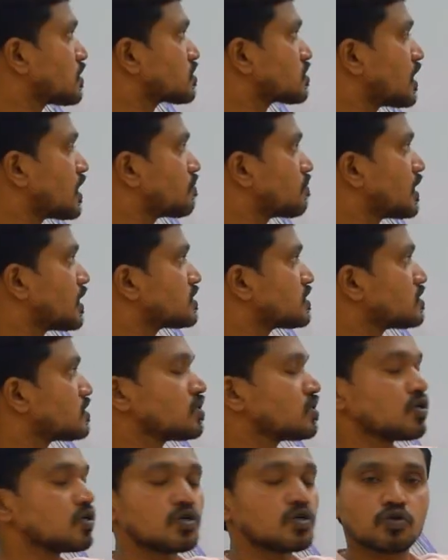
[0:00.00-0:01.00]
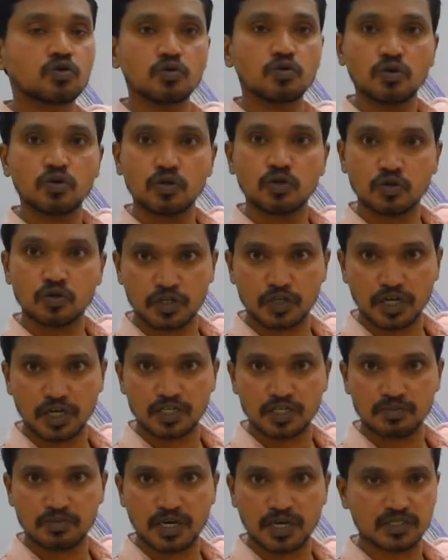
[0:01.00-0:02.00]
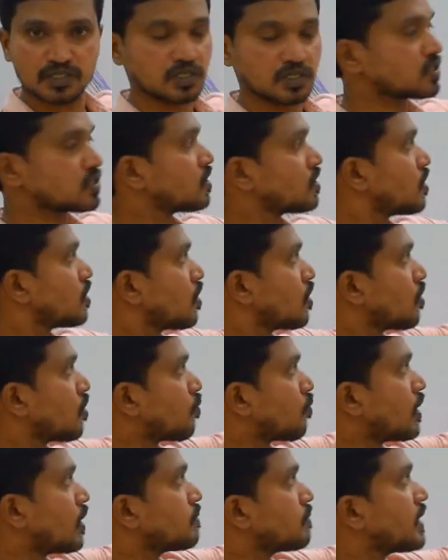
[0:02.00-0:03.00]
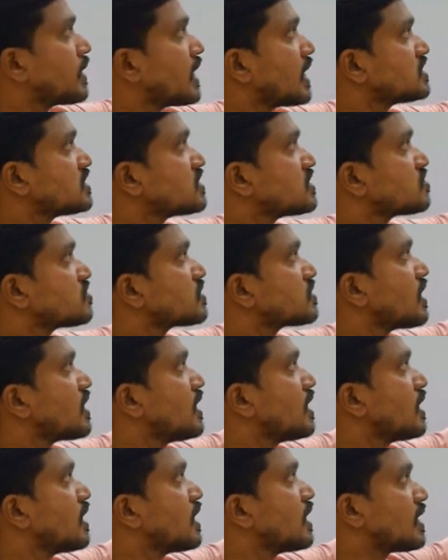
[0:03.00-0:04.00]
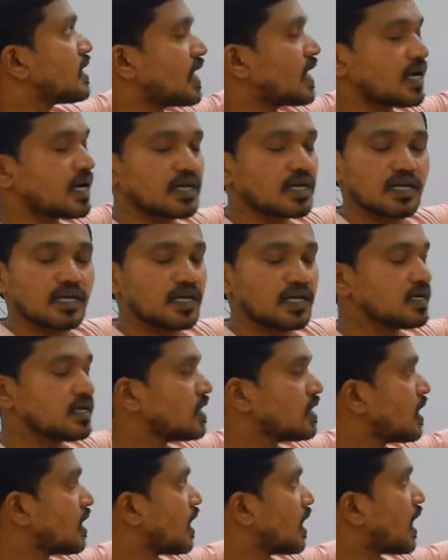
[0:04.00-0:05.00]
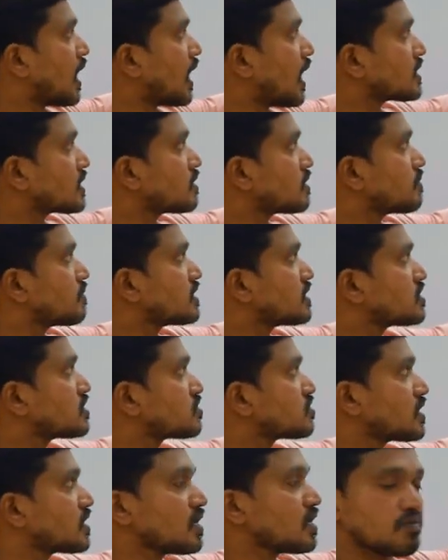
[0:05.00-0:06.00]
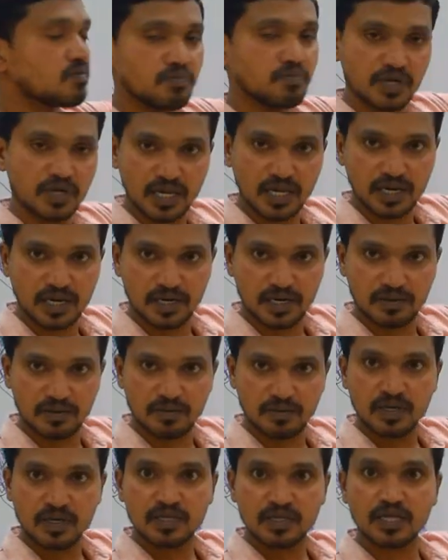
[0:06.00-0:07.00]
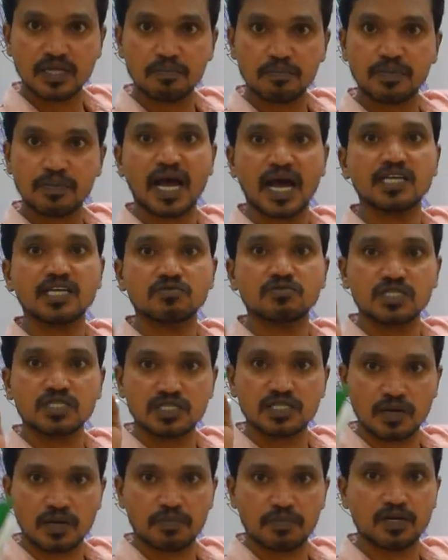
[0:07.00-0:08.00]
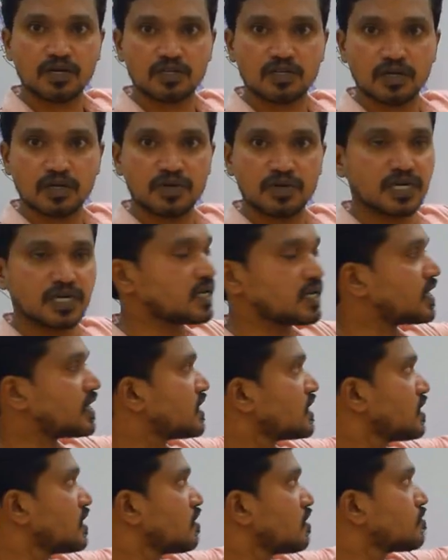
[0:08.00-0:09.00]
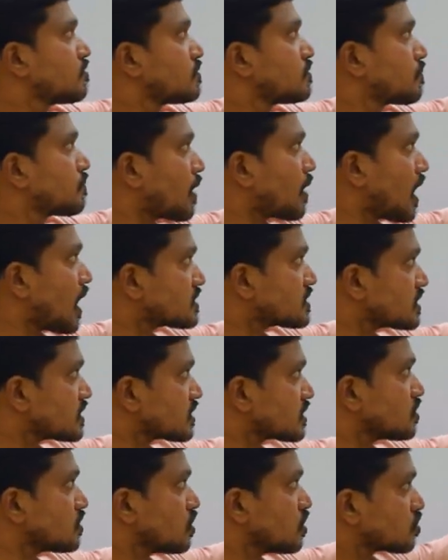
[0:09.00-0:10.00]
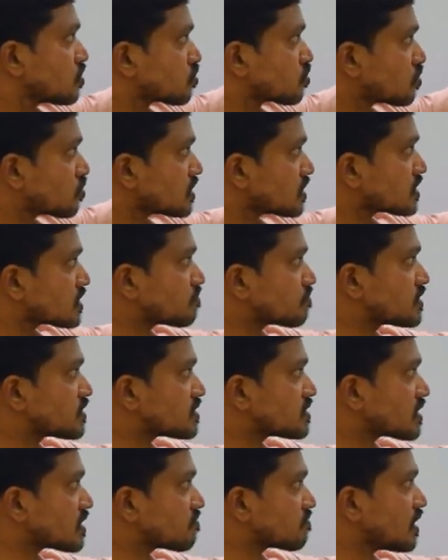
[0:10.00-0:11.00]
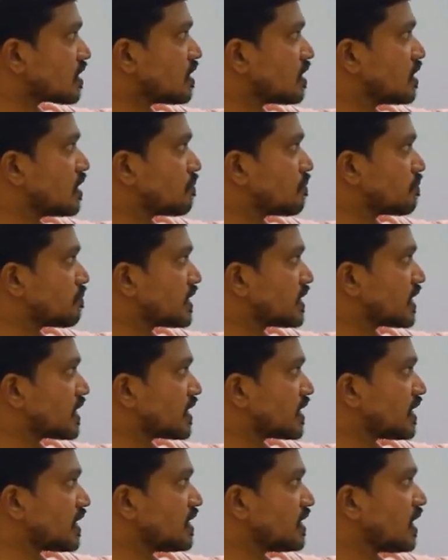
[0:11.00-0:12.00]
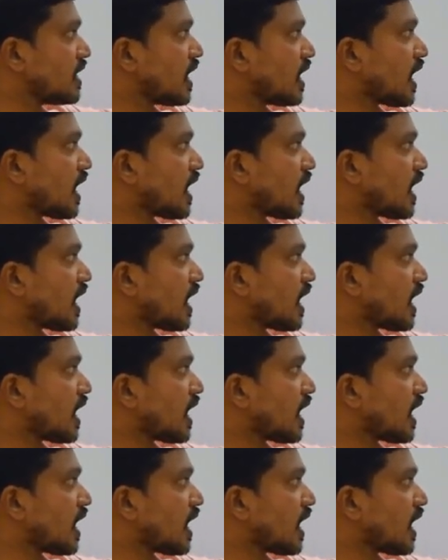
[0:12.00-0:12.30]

muscular branches, 2 cutaneous branches. One branch is to the lateral head, another branch is to the medial head. The branch which is supplying to the medial head will be passing through the substance of the medial head